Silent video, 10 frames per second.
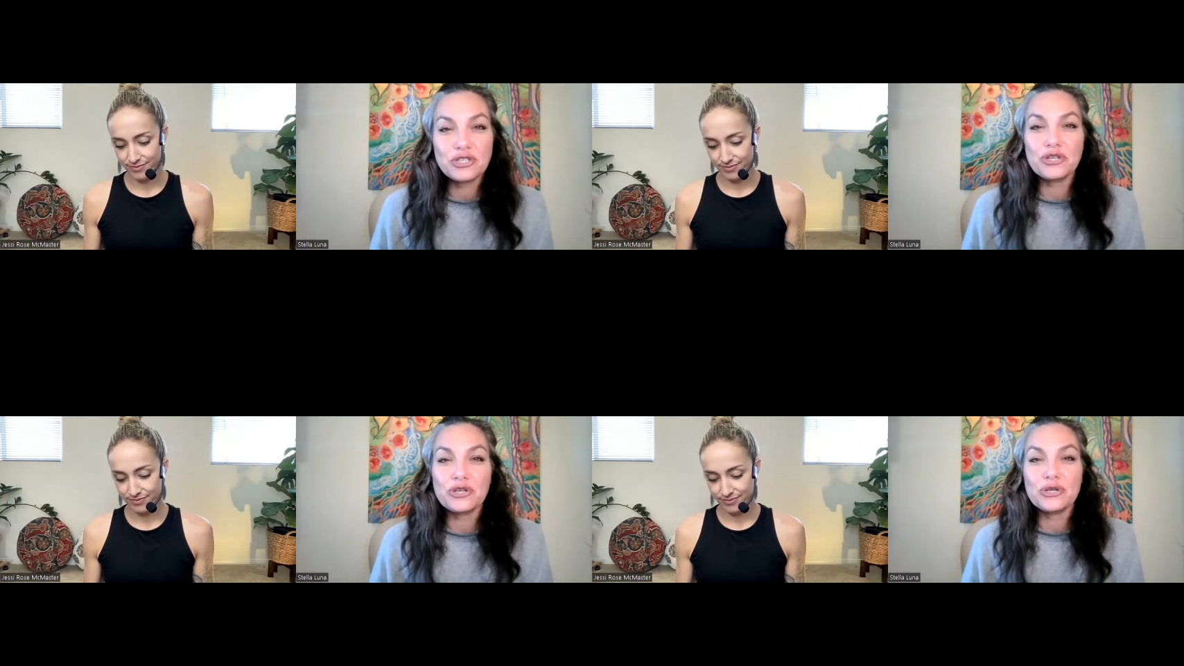
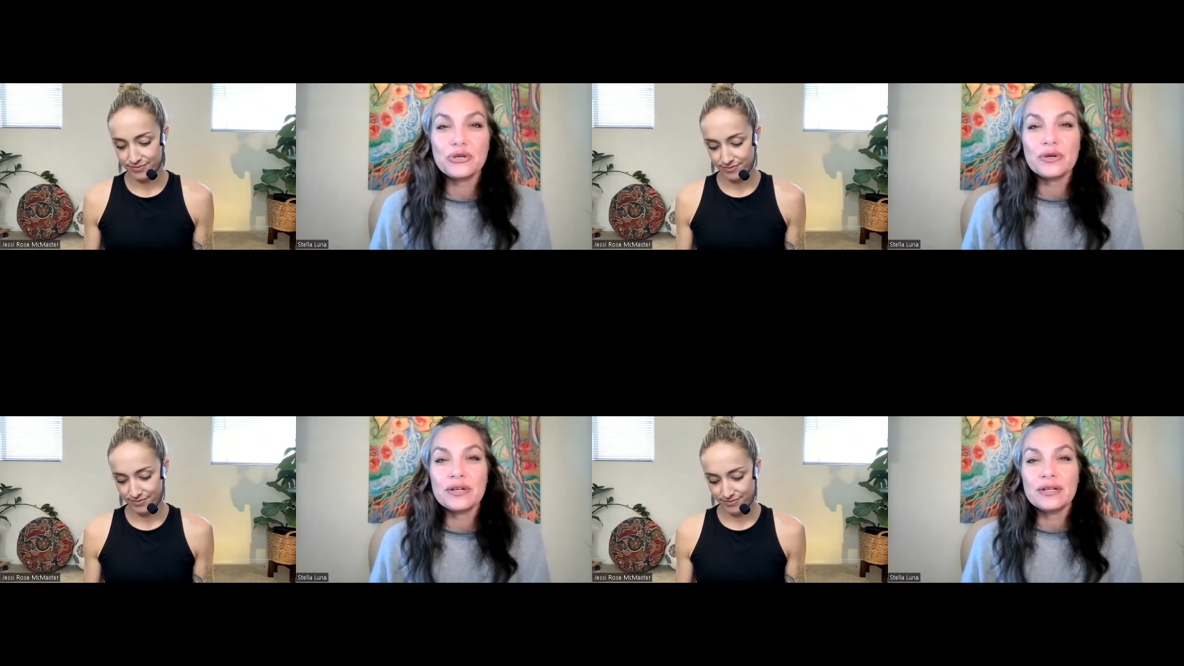
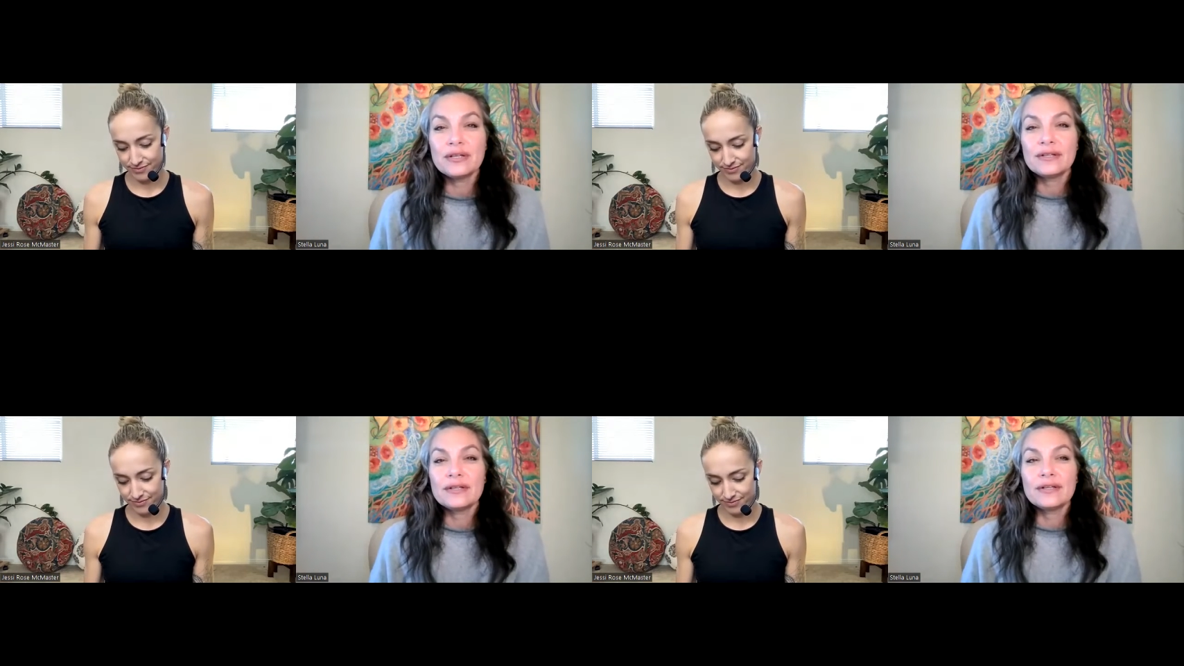Speaker 1: to
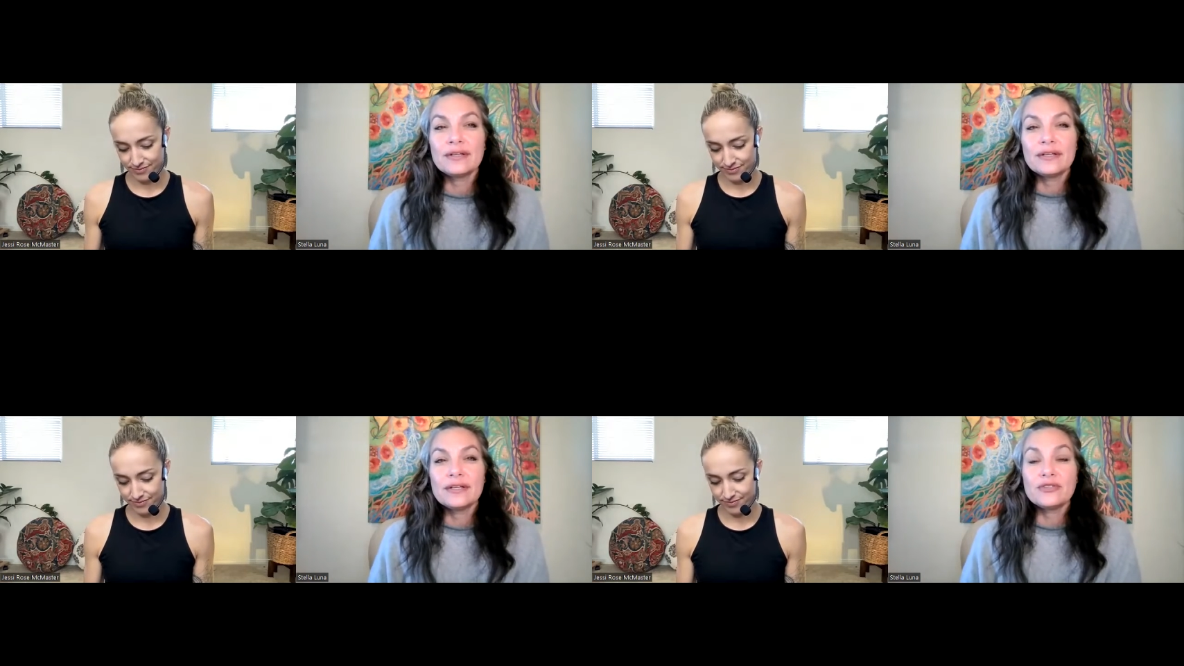
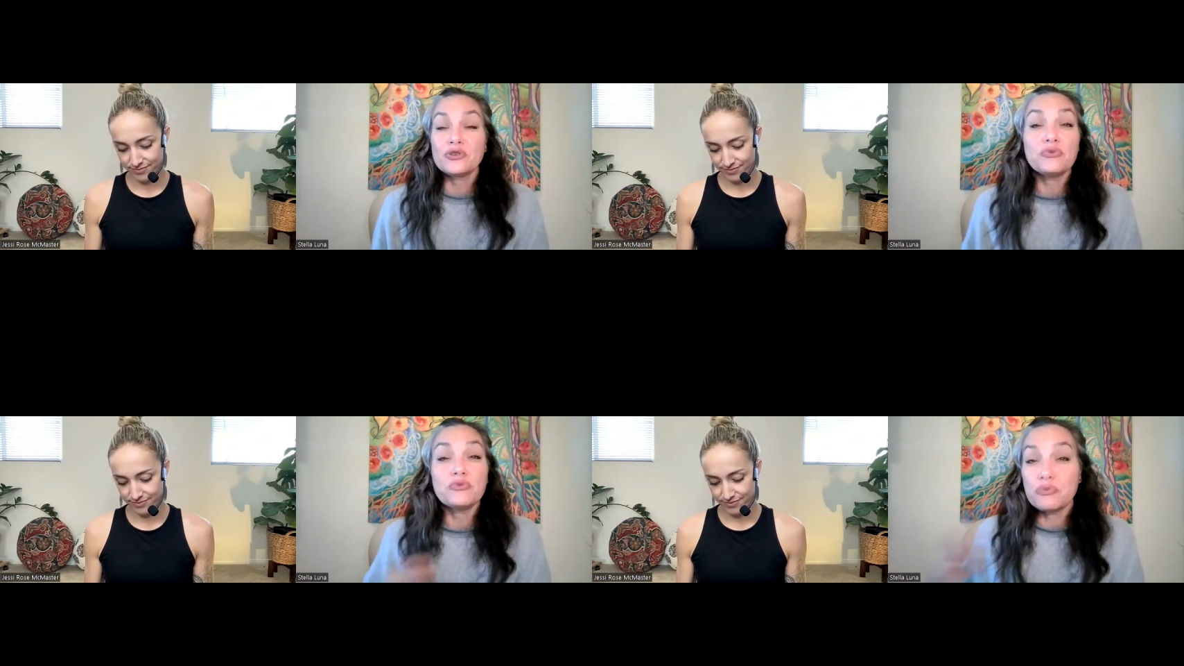
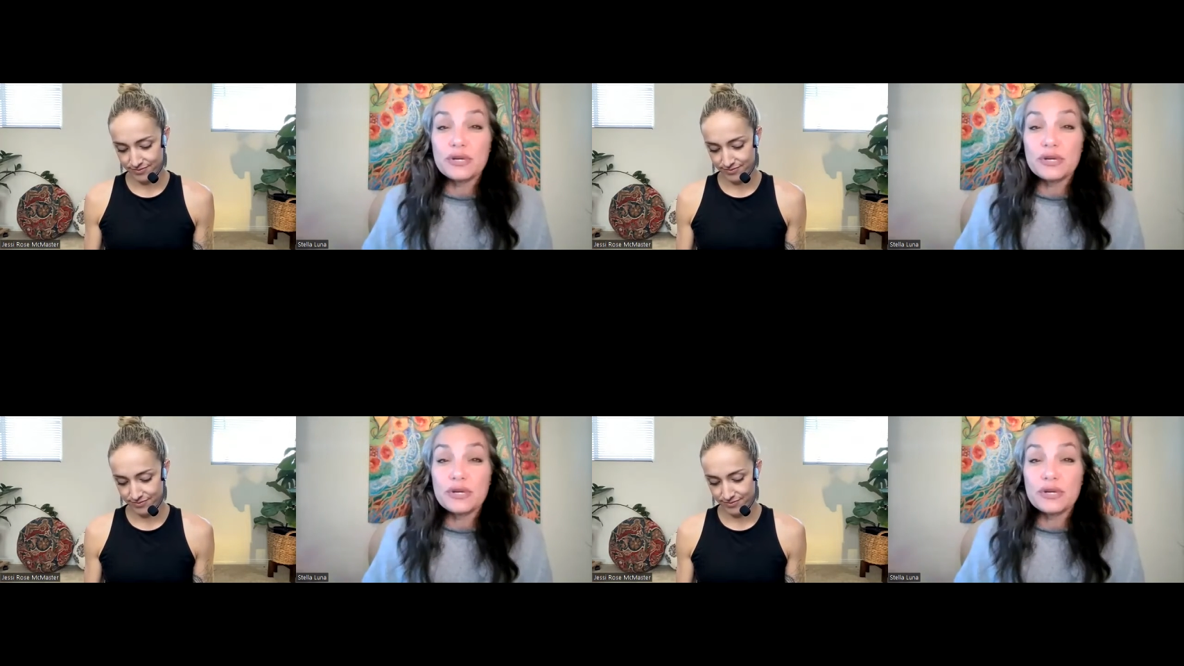to